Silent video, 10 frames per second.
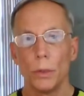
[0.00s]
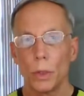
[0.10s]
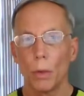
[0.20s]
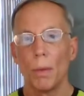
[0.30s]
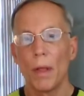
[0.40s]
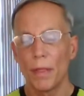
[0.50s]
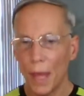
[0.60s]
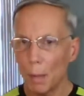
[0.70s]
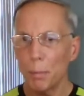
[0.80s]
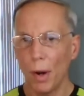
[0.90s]
So
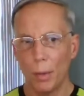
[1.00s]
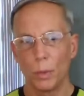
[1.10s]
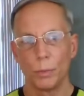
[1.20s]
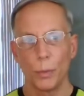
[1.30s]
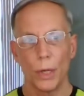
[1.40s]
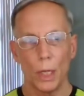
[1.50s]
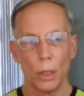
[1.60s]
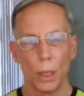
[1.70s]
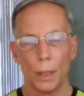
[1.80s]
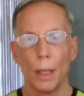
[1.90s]
that part was pretty
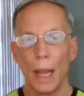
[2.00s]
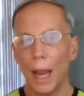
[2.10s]
good.